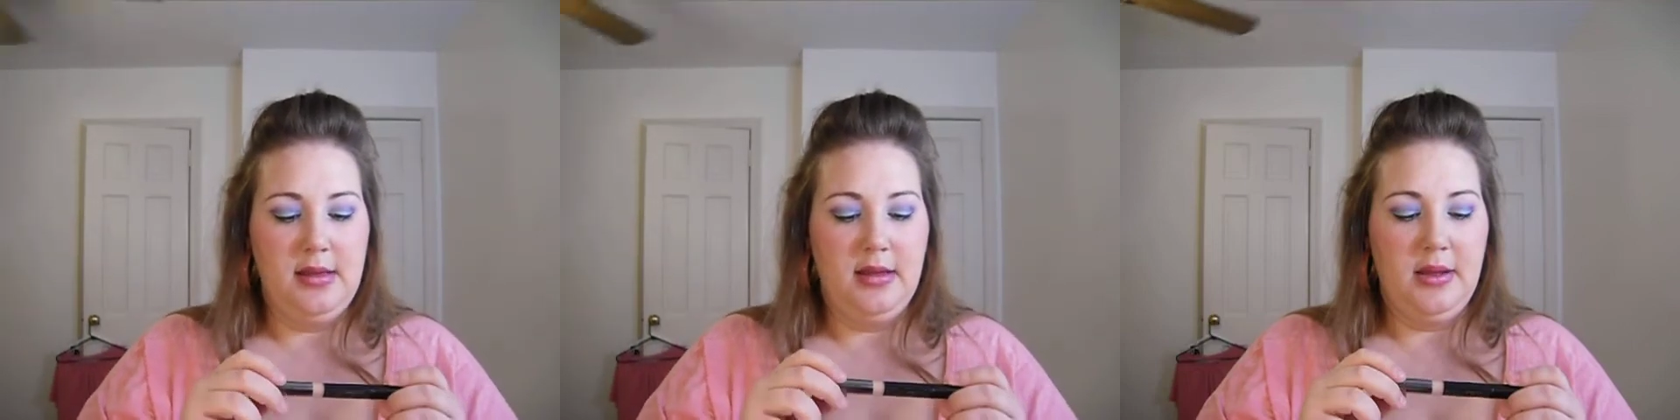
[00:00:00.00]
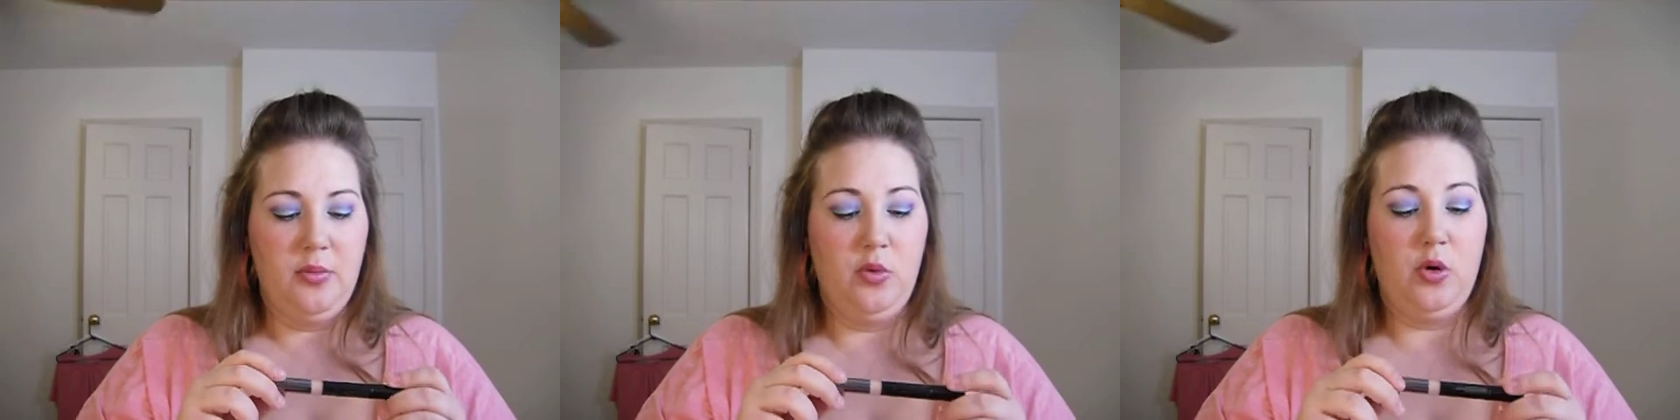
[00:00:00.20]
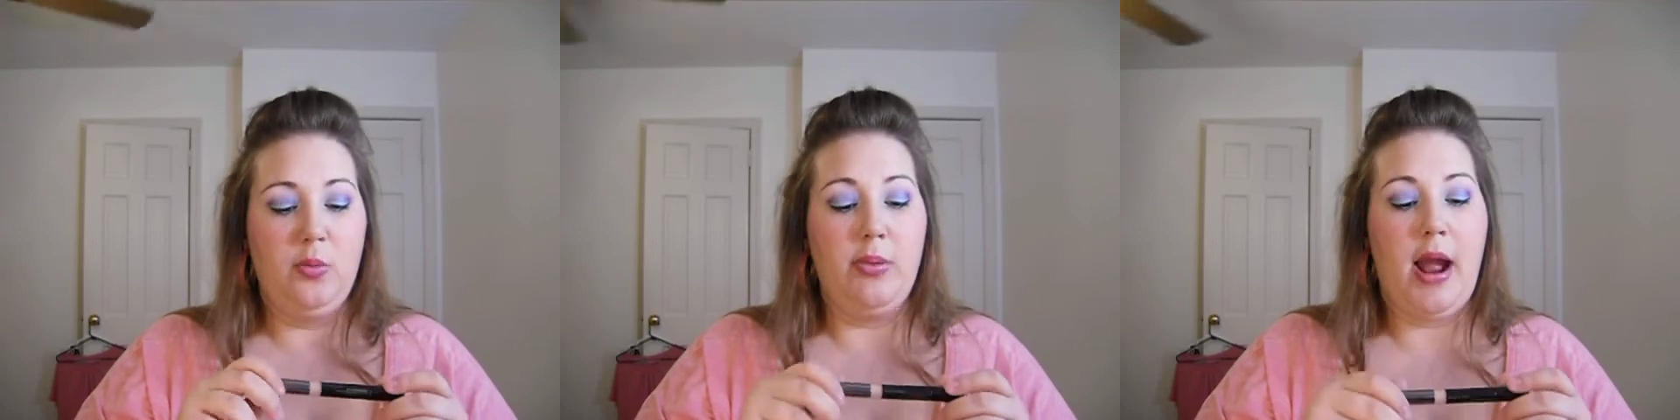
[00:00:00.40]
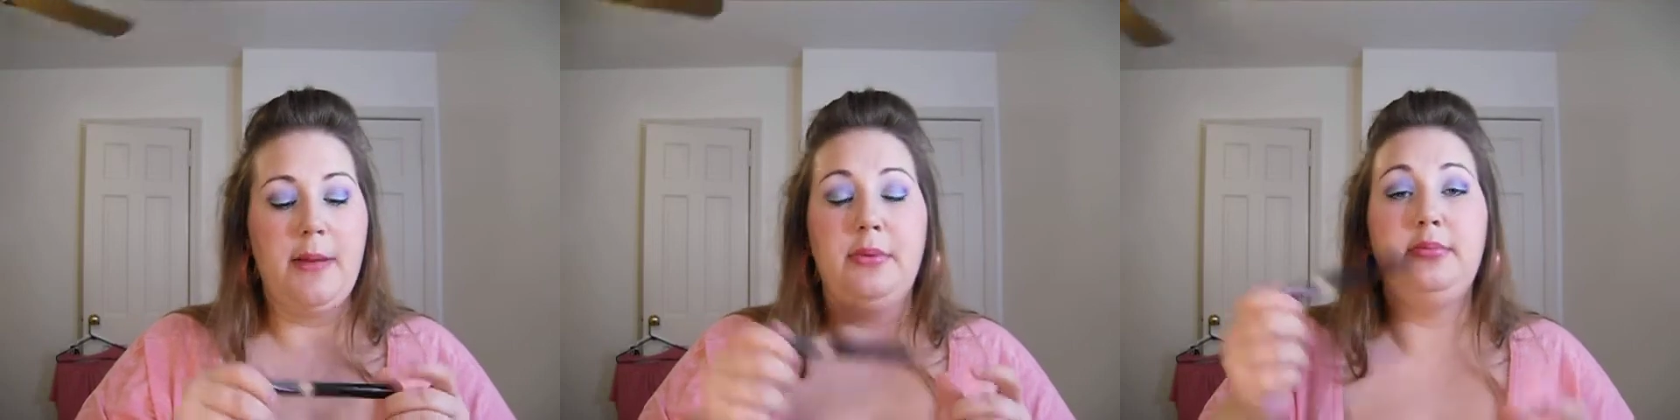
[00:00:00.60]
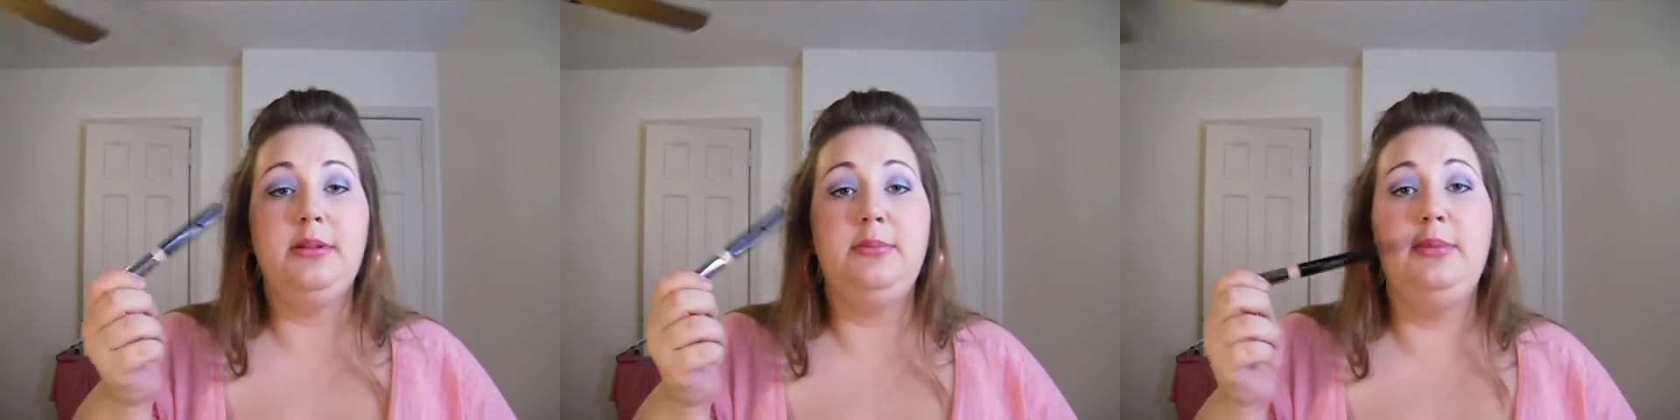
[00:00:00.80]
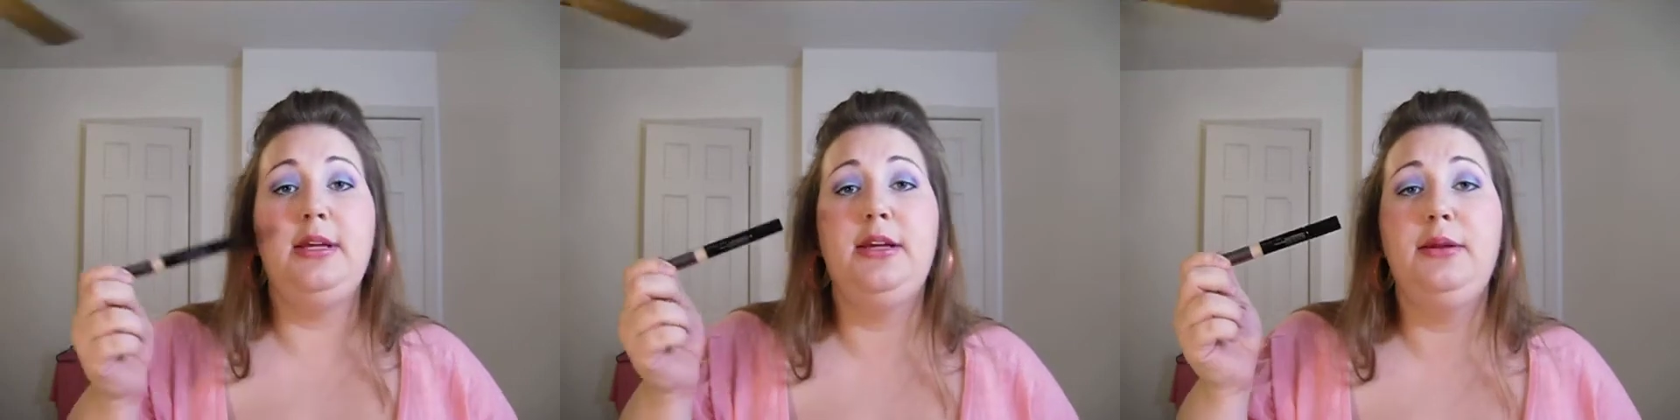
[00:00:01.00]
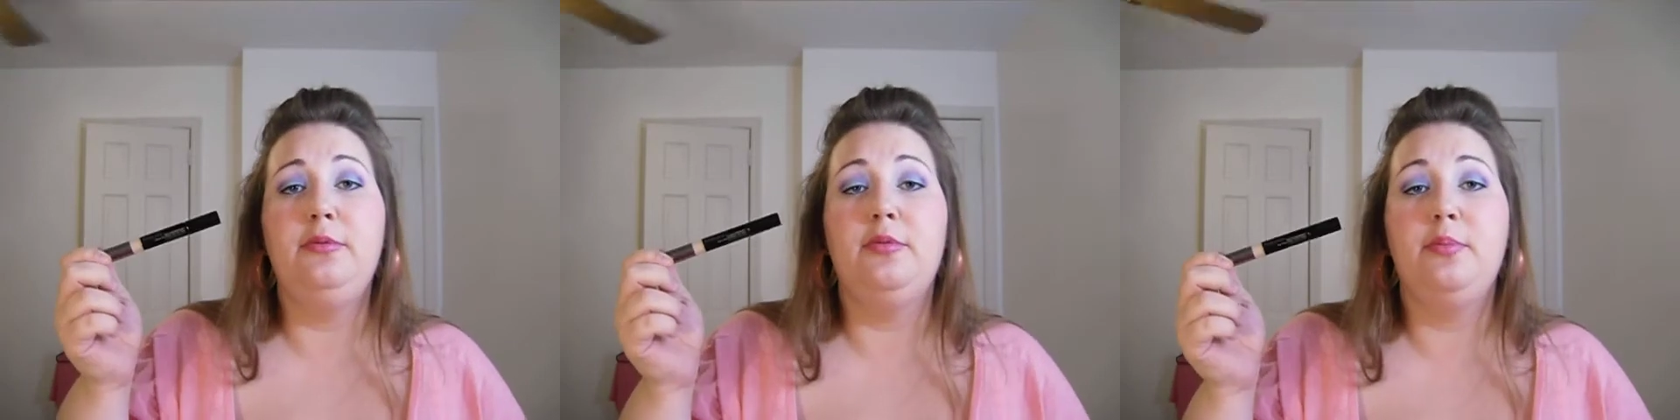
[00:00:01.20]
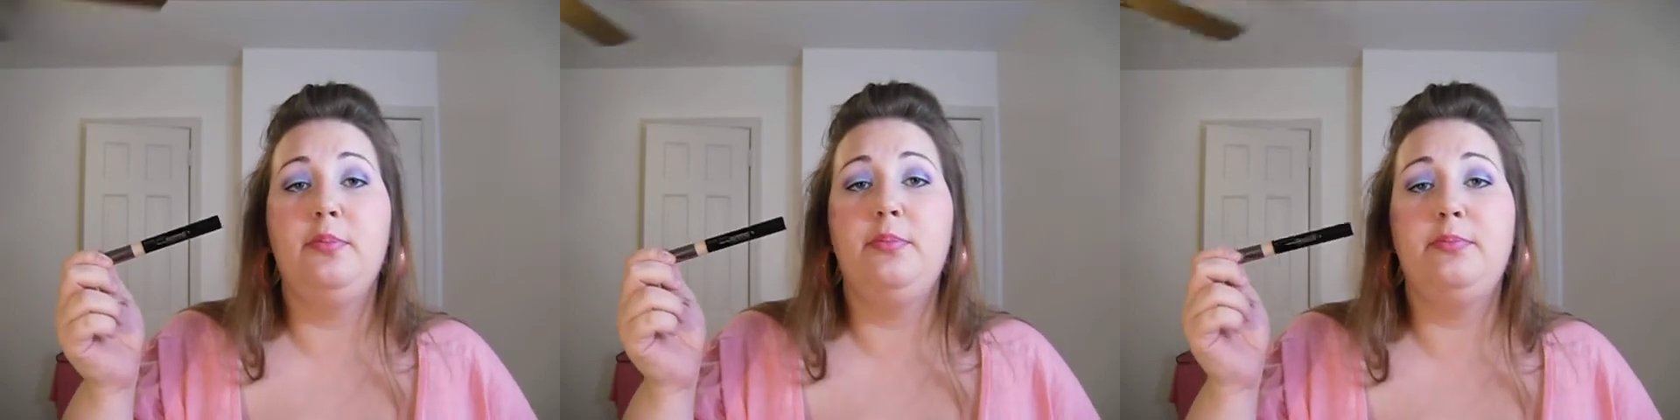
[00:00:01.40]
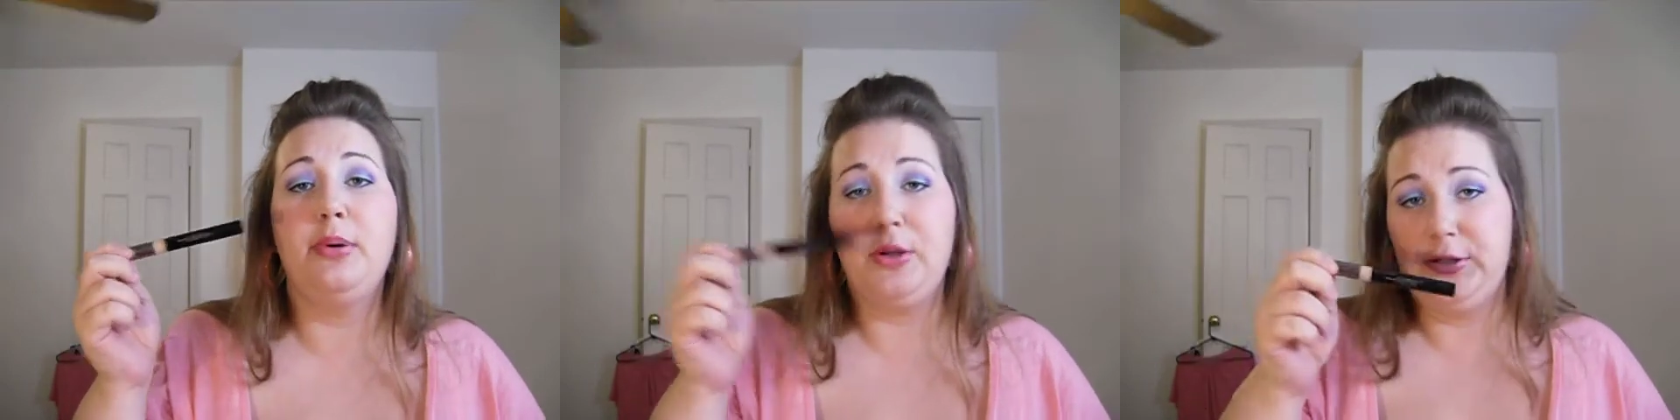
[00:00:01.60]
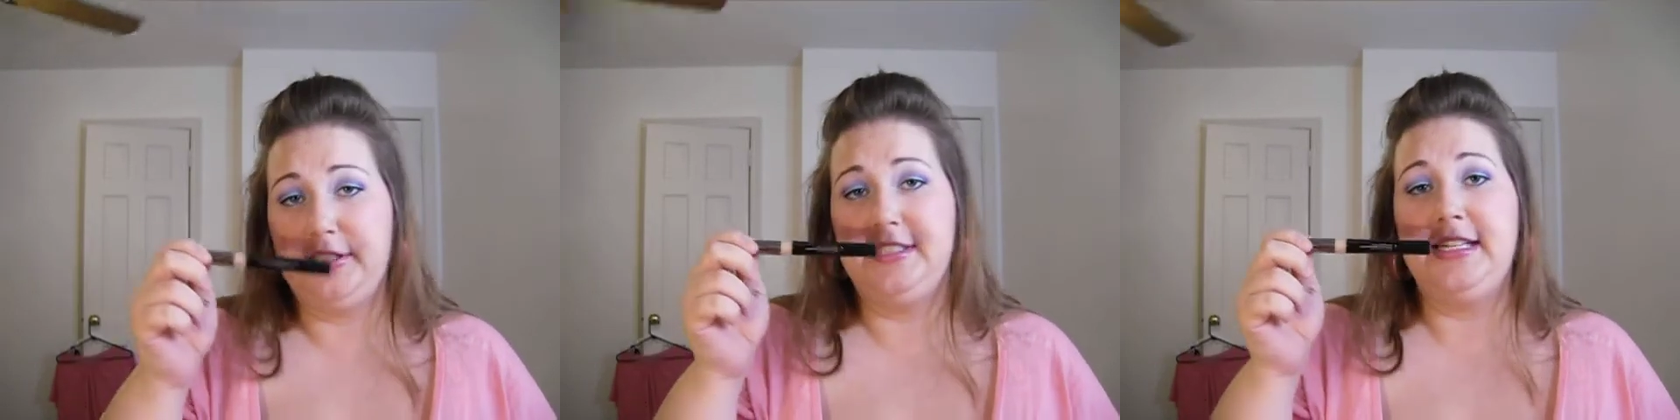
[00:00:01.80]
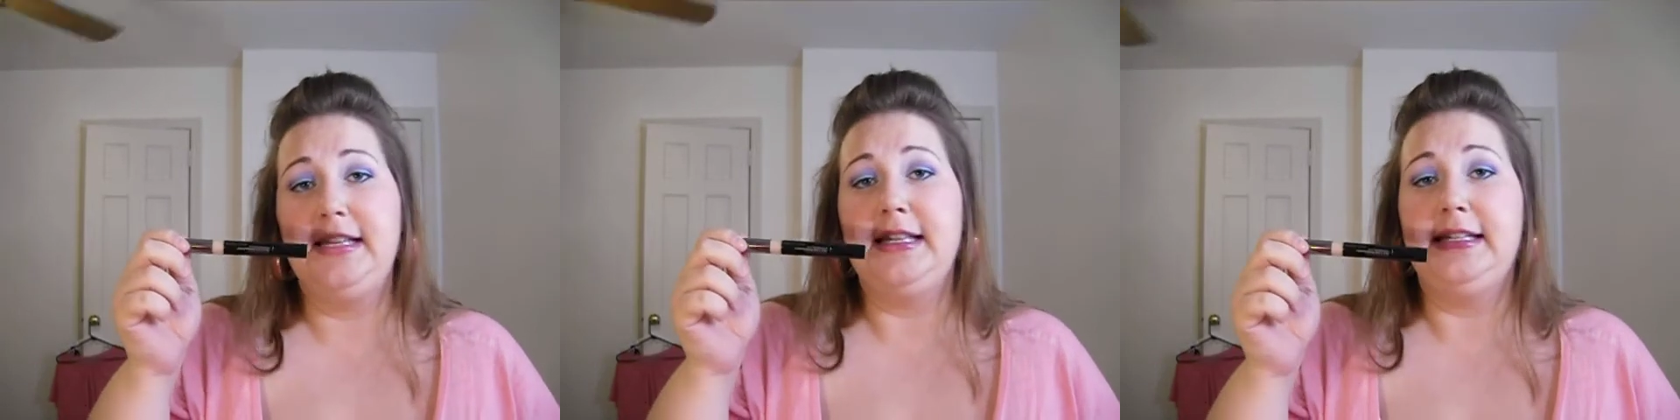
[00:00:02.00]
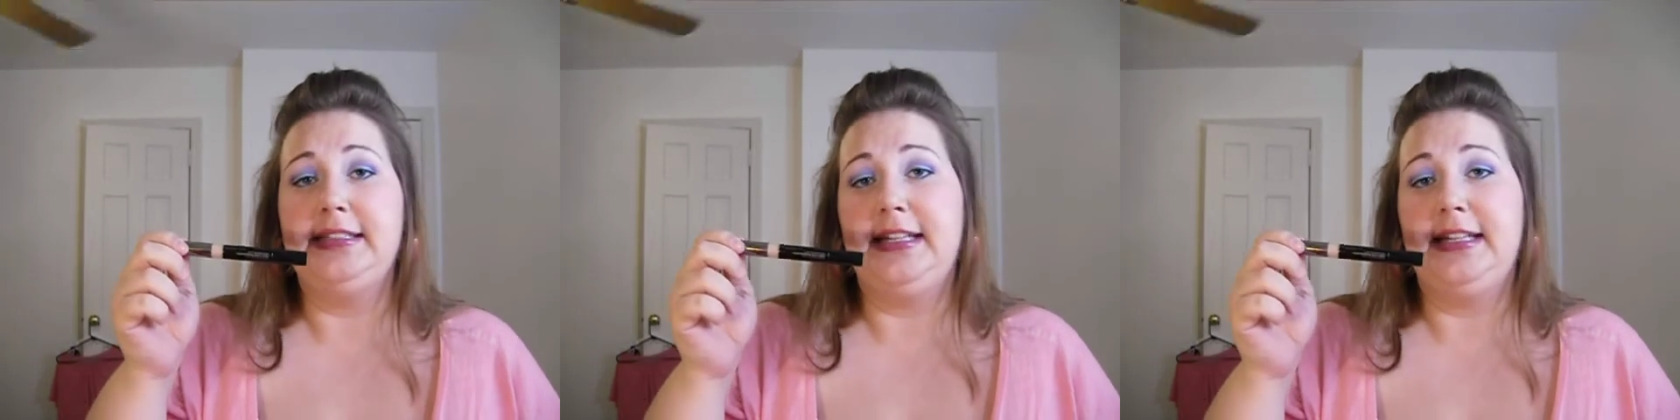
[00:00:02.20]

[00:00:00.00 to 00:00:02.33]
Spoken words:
We'll probably be purchasing this